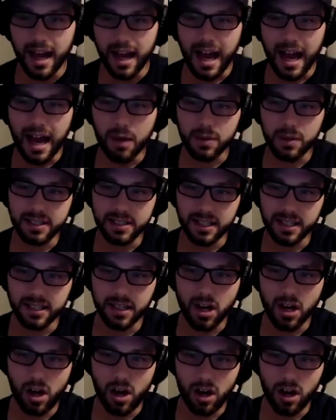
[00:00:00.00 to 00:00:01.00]
I would say the
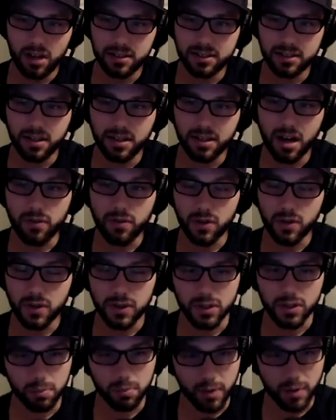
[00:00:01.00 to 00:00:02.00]
Hawks cover the
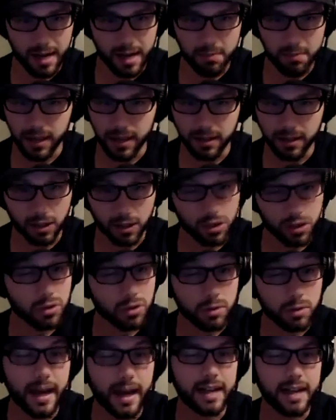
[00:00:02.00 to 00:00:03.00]
spread, but
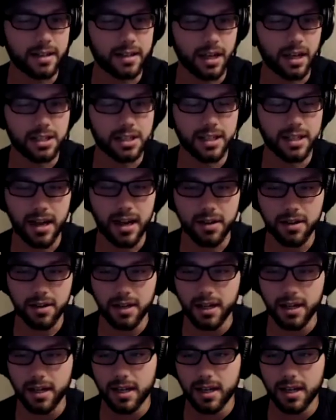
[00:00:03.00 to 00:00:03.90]
lose by a touchdown.